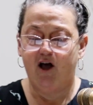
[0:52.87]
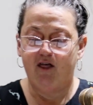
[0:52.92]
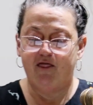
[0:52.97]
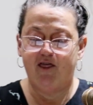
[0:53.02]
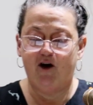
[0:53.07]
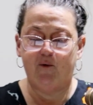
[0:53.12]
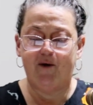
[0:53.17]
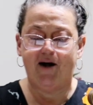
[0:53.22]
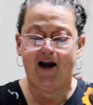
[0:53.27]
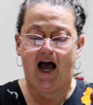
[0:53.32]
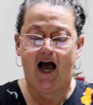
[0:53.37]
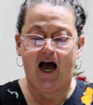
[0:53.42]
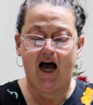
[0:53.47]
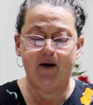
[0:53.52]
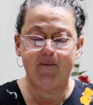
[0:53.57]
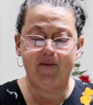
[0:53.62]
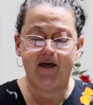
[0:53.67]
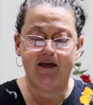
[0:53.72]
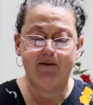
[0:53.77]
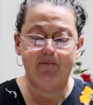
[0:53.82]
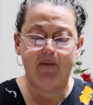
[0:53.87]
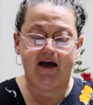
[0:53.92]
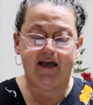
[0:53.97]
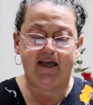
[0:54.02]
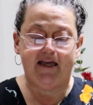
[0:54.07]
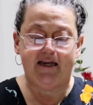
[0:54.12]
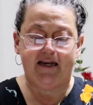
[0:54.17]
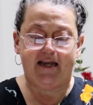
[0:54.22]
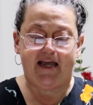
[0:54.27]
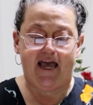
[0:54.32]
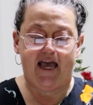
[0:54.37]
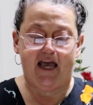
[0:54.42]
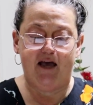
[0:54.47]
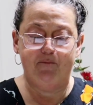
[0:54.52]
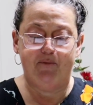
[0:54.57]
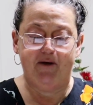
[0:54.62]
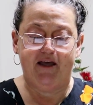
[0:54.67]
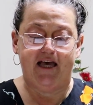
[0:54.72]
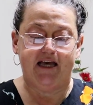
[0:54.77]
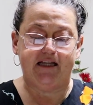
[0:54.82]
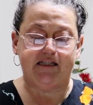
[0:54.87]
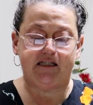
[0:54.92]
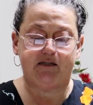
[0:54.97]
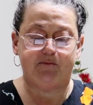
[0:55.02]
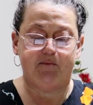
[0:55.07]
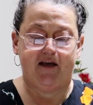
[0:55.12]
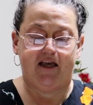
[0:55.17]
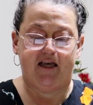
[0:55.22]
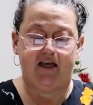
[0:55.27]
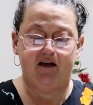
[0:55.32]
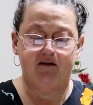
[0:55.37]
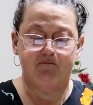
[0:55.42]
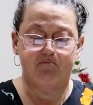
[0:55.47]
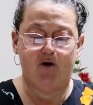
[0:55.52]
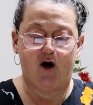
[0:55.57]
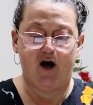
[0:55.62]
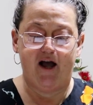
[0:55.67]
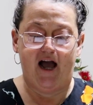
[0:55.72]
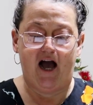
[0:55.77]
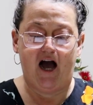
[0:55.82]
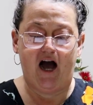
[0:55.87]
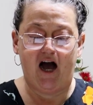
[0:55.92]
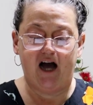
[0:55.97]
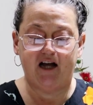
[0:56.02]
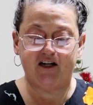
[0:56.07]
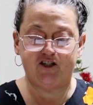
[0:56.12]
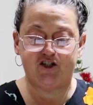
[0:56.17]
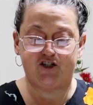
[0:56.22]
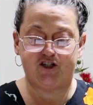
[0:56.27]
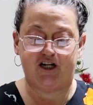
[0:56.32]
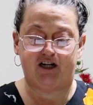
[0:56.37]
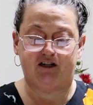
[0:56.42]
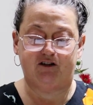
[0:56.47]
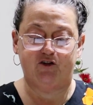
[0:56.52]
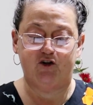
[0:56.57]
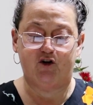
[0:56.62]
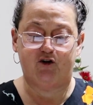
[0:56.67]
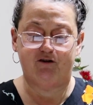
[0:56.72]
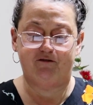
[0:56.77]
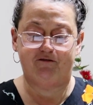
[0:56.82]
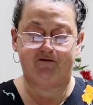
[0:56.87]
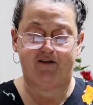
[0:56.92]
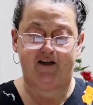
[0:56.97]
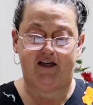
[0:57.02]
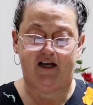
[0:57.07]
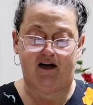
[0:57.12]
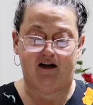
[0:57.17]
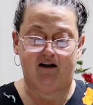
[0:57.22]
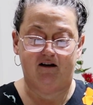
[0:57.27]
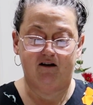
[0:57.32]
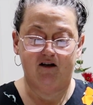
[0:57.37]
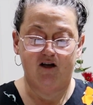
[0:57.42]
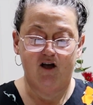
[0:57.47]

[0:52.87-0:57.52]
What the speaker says: Though an army may encamp against me, my heart shall not fear.